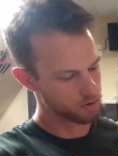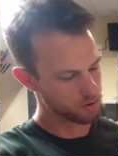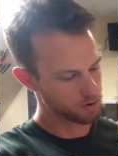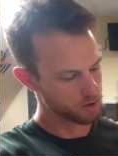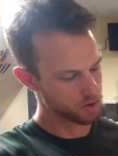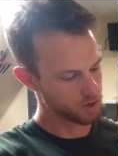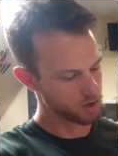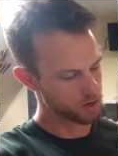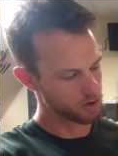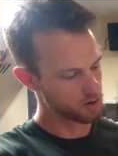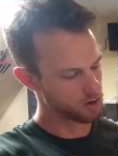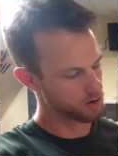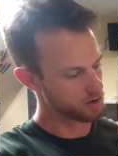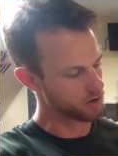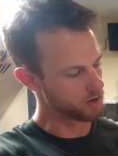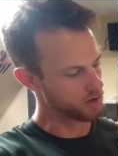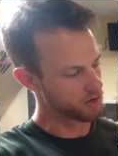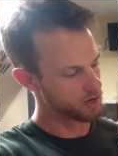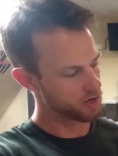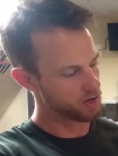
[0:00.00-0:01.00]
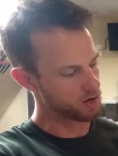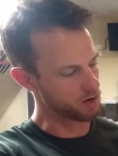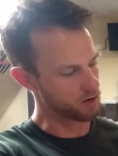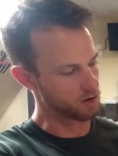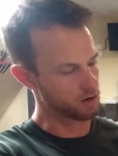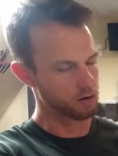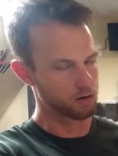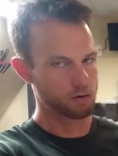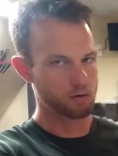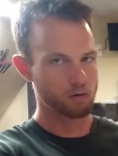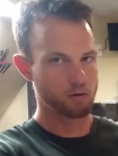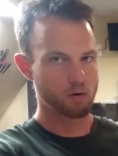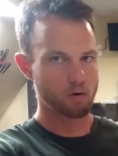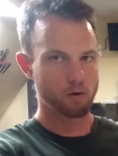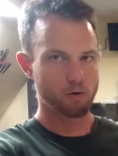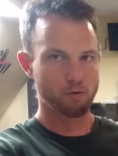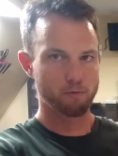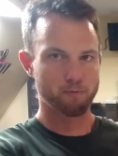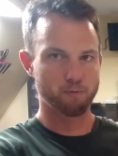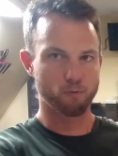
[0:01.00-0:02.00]
here and here,
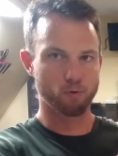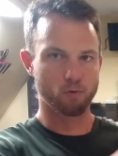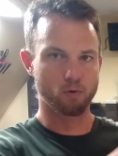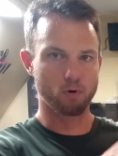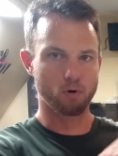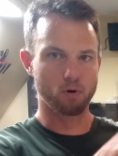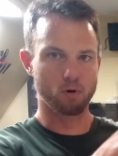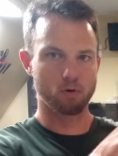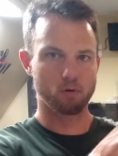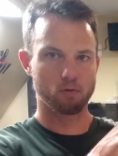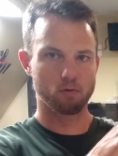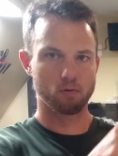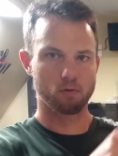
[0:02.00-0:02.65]
for